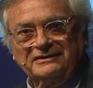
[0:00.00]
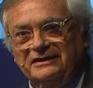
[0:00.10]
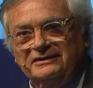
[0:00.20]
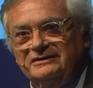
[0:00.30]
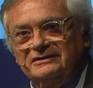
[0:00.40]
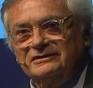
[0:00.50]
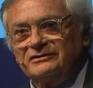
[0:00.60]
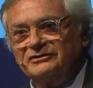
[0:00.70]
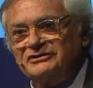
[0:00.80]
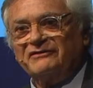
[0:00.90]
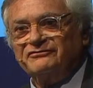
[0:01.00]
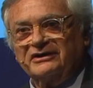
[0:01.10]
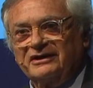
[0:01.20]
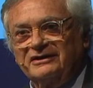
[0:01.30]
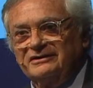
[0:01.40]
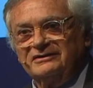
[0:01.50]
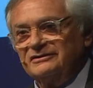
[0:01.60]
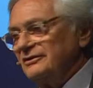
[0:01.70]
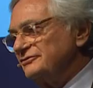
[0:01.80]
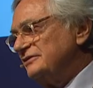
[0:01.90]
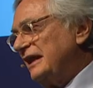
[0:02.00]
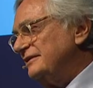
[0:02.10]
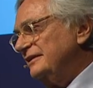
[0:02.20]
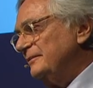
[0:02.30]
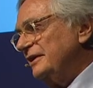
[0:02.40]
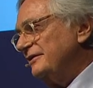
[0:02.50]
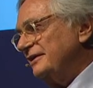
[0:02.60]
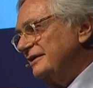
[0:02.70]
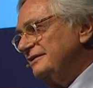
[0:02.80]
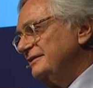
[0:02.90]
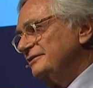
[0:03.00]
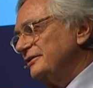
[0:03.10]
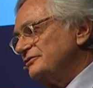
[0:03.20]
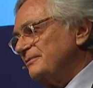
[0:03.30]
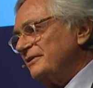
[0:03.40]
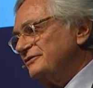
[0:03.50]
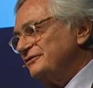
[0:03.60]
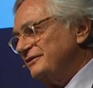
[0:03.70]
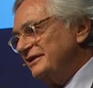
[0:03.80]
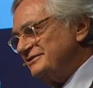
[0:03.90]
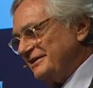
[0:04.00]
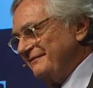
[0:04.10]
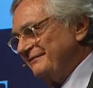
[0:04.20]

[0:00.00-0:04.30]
that it didn't touch Africa, it didn't touch Latin America, it didn't touch parts of Asia.